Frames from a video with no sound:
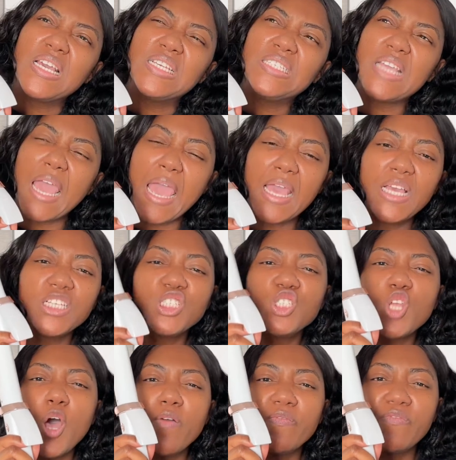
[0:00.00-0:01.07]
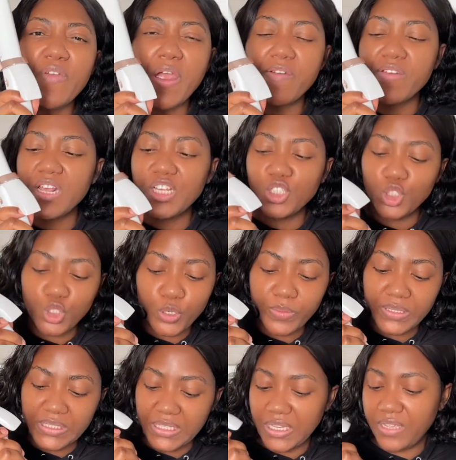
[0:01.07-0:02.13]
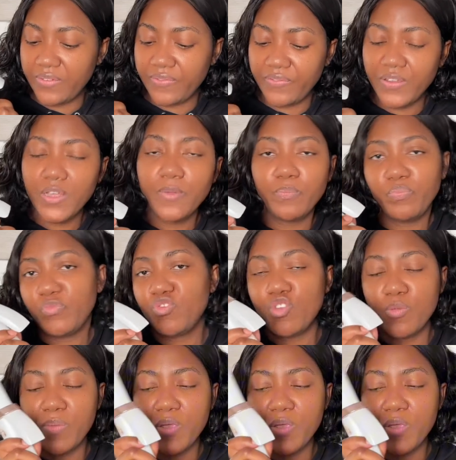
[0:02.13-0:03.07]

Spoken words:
Yeah, it's not very intuitive, to be